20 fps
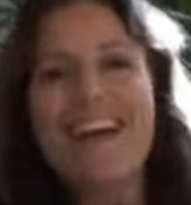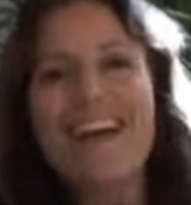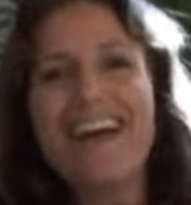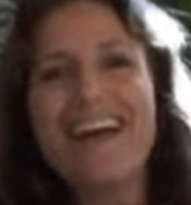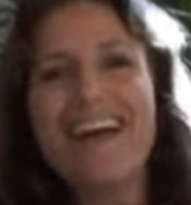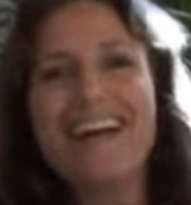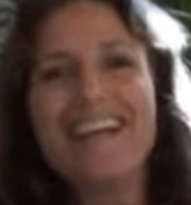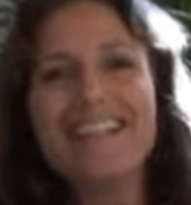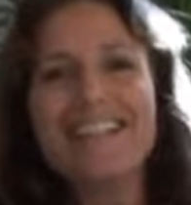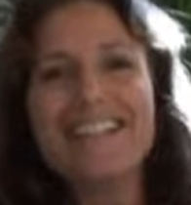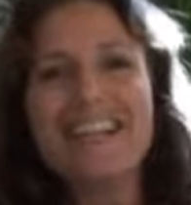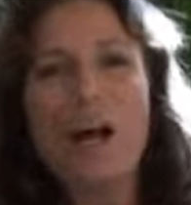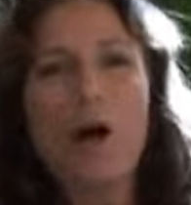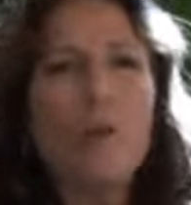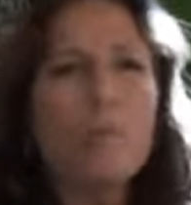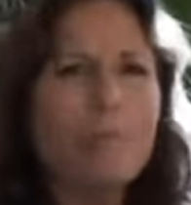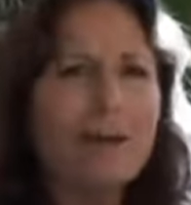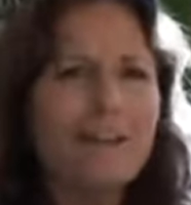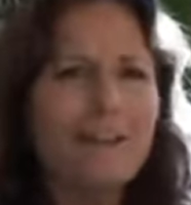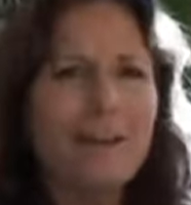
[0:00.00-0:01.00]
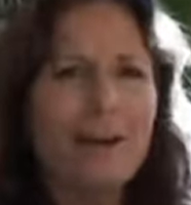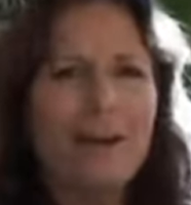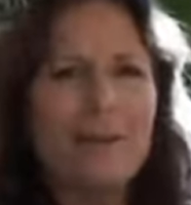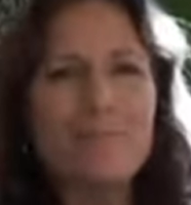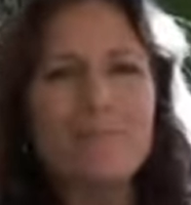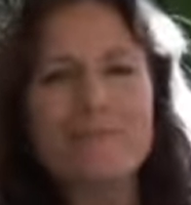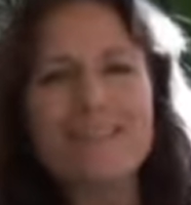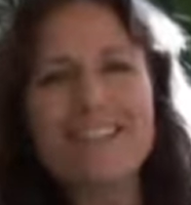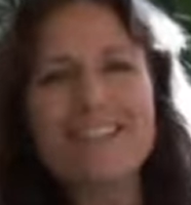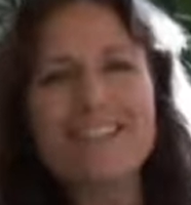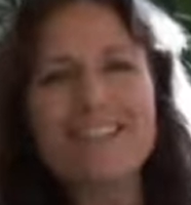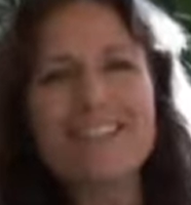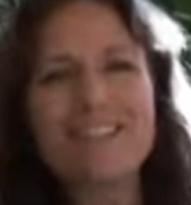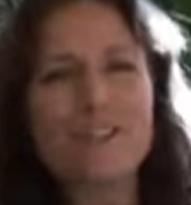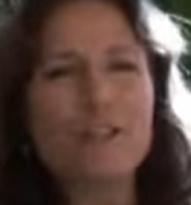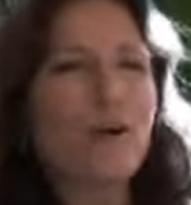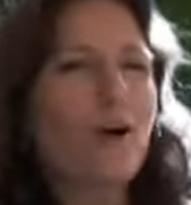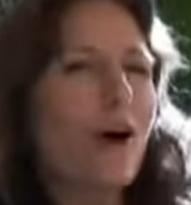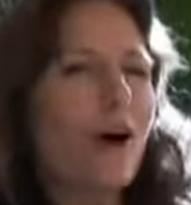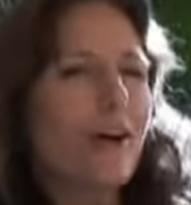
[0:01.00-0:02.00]
and helping them, because
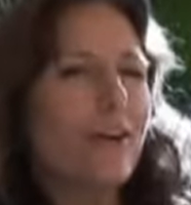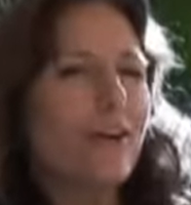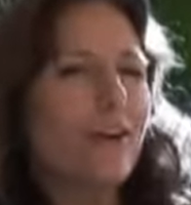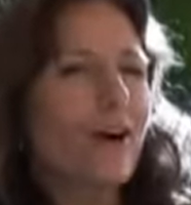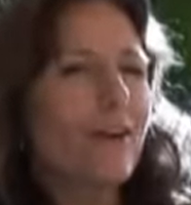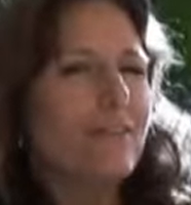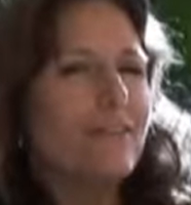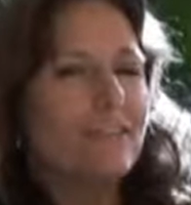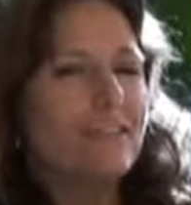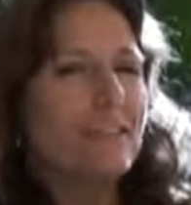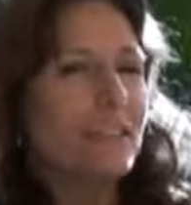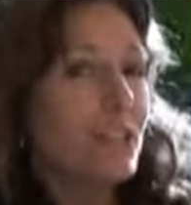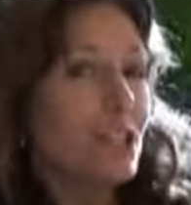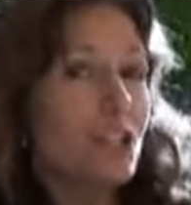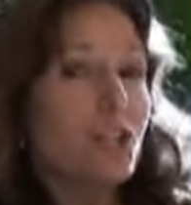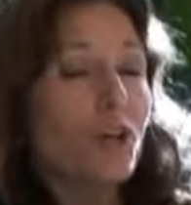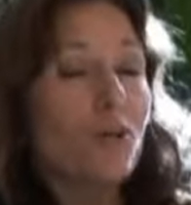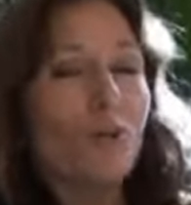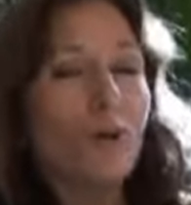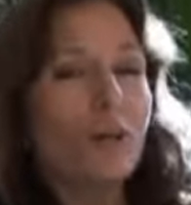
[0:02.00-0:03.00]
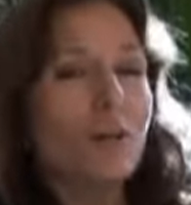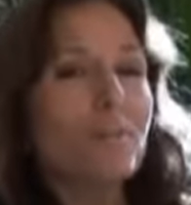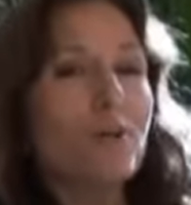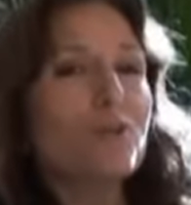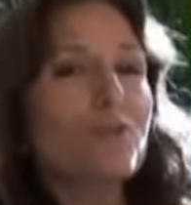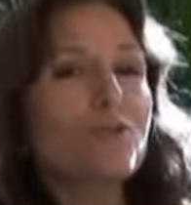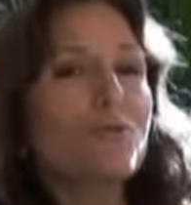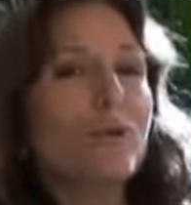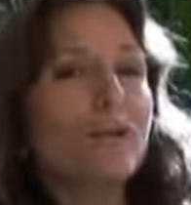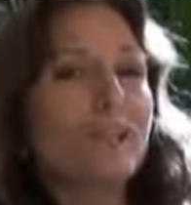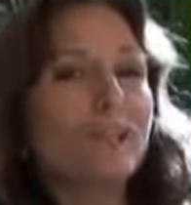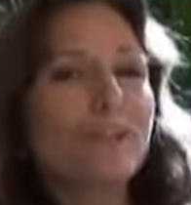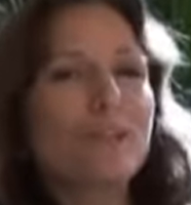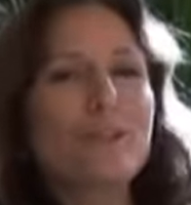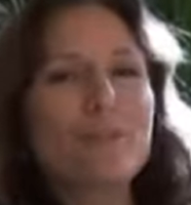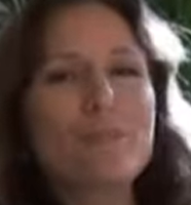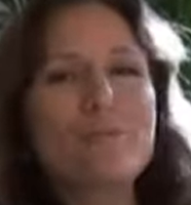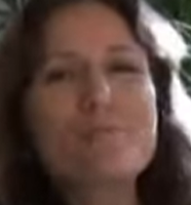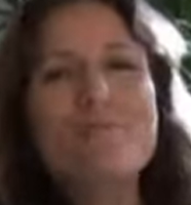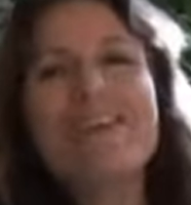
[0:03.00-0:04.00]
you know how you're often teaching what you most want to
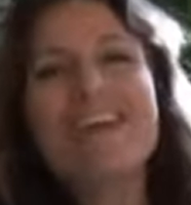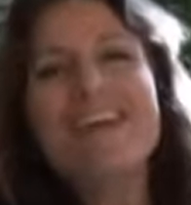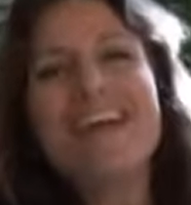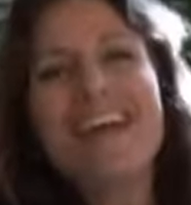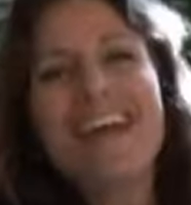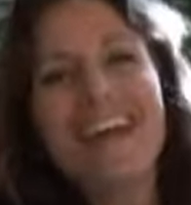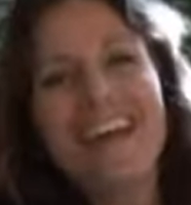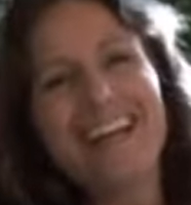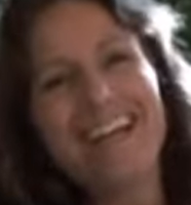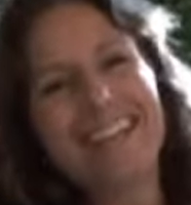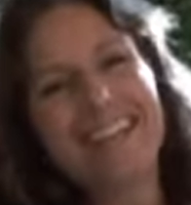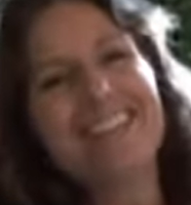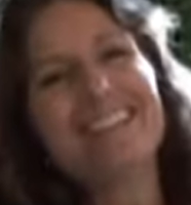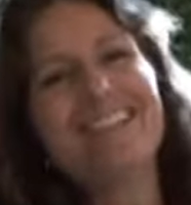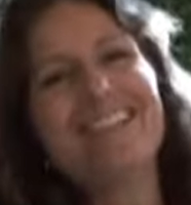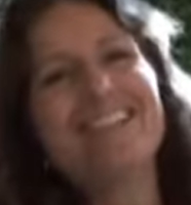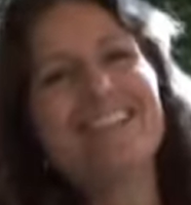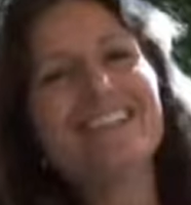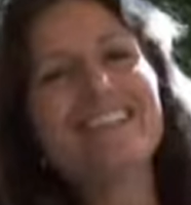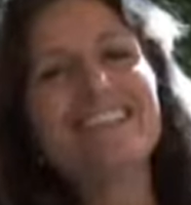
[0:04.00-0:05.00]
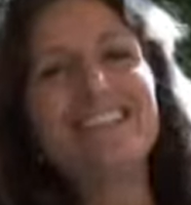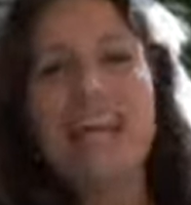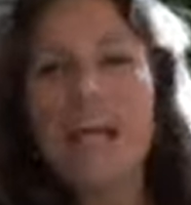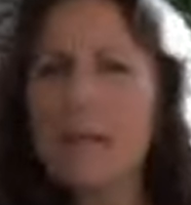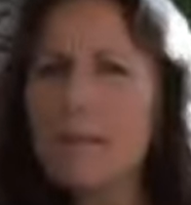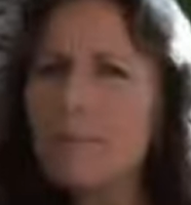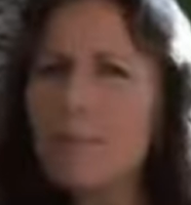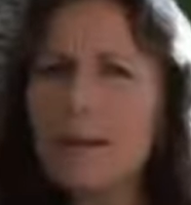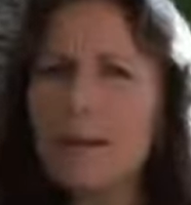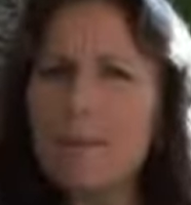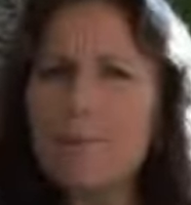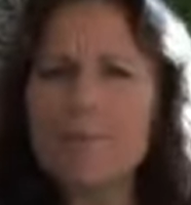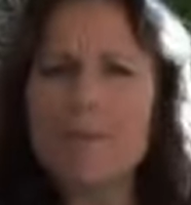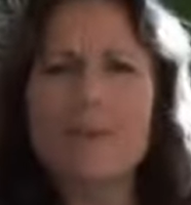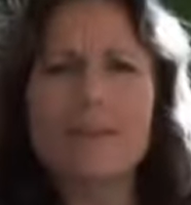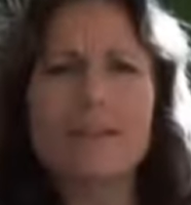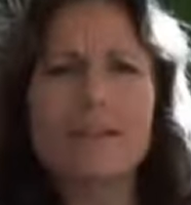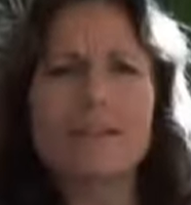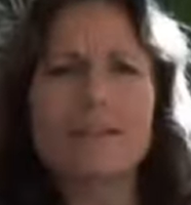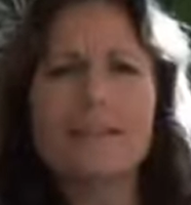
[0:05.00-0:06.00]
learn. And so I take
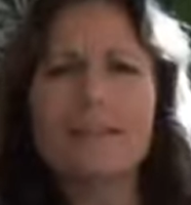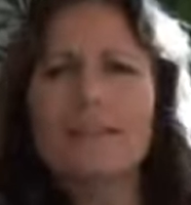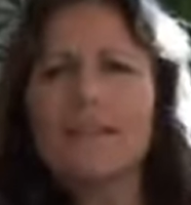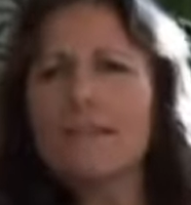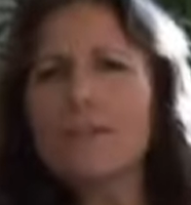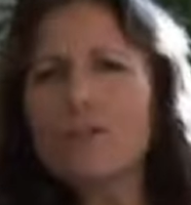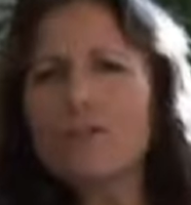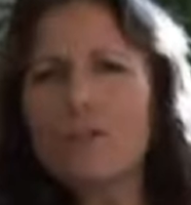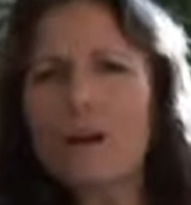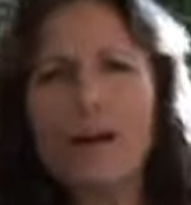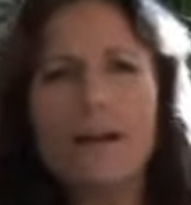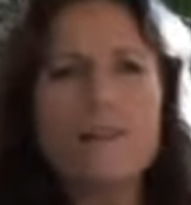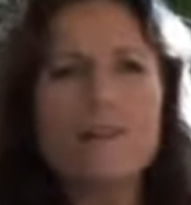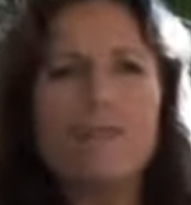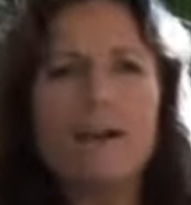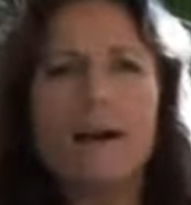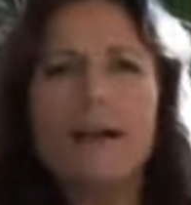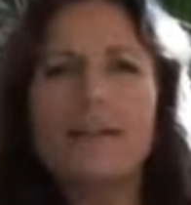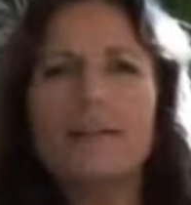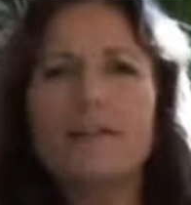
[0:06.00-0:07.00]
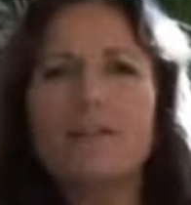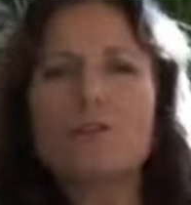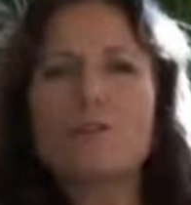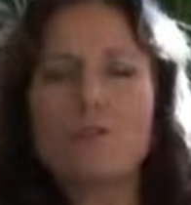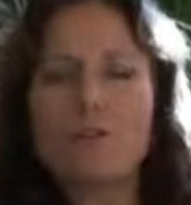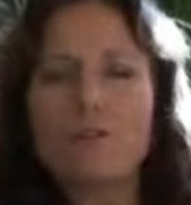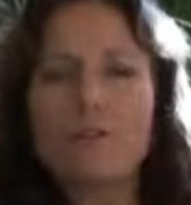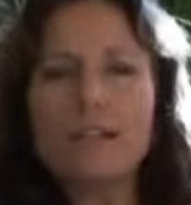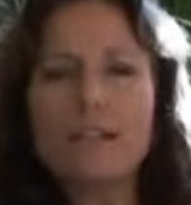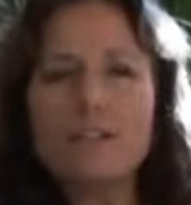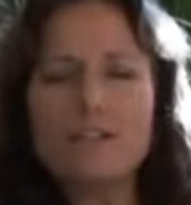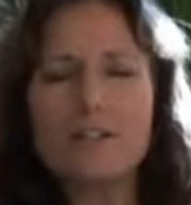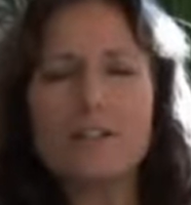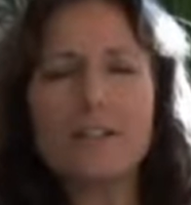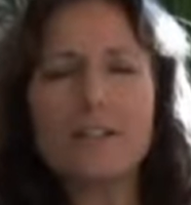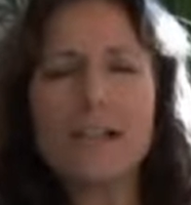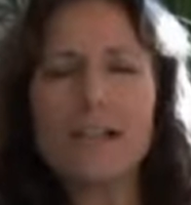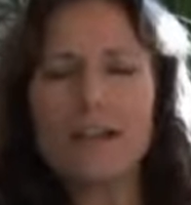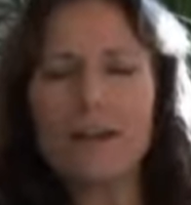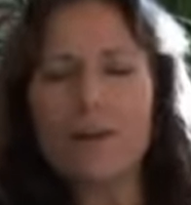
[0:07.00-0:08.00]
people and trying to find this profession.
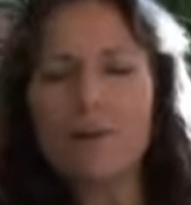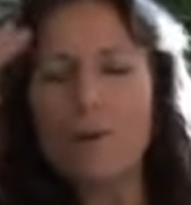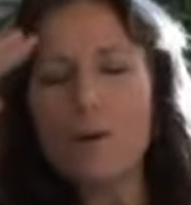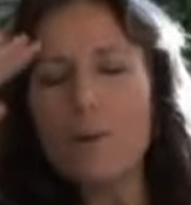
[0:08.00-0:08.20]
And then at